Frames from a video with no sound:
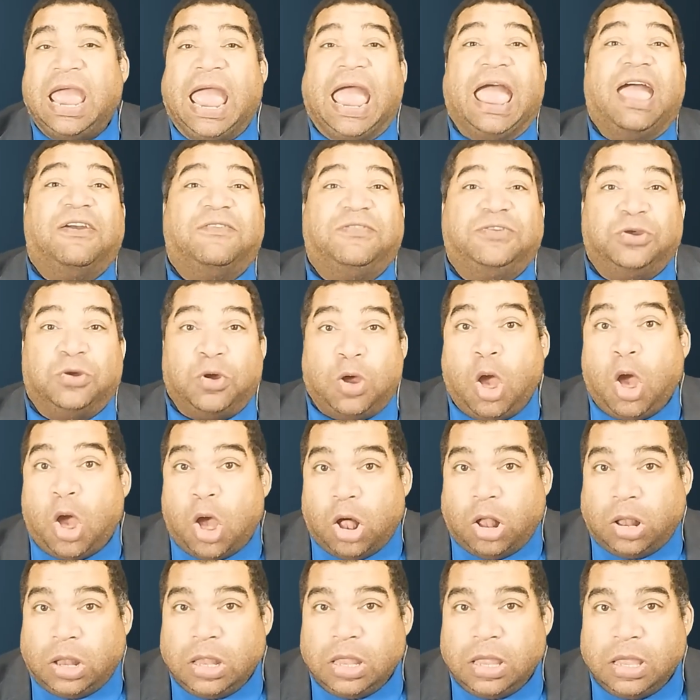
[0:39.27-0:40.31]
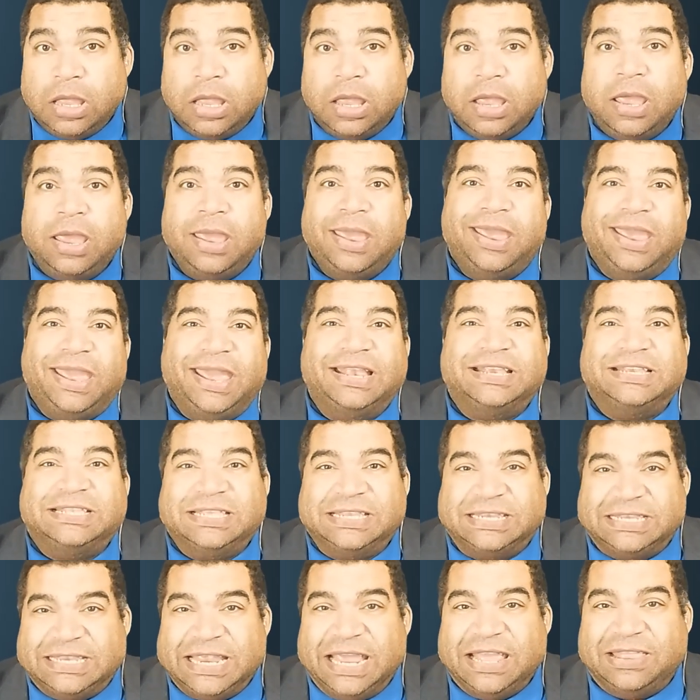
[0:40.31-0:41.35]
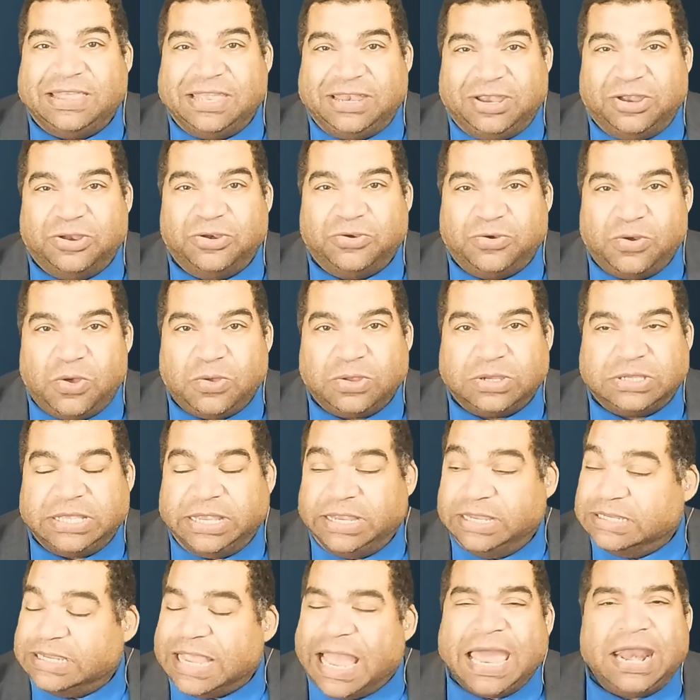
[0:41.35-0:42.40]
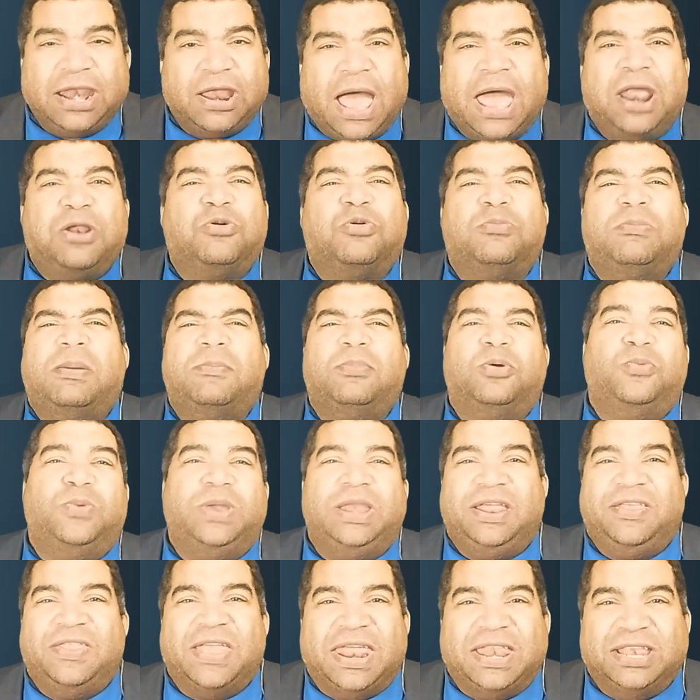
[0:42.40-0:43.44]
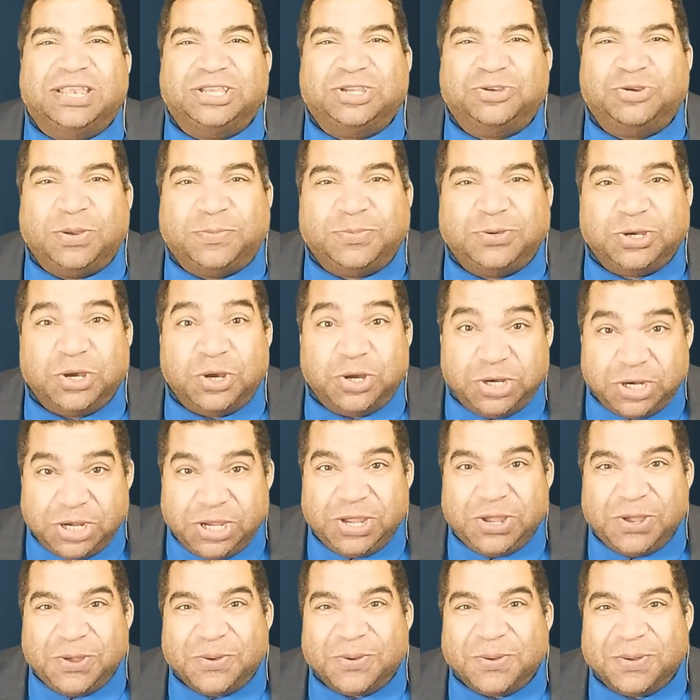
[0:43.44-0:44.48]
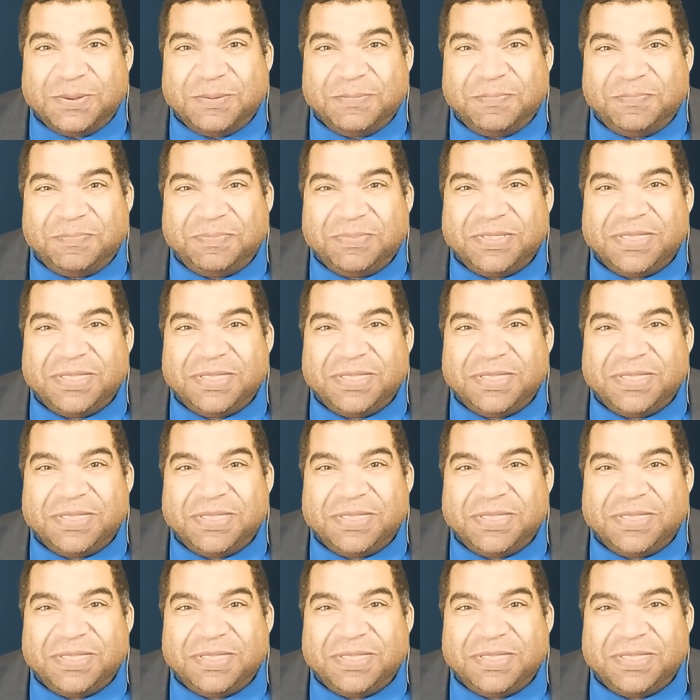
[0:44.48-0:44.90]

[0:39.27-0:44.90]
After all, it's the state that controls things. I don't remember reading that in Scripture. Do you?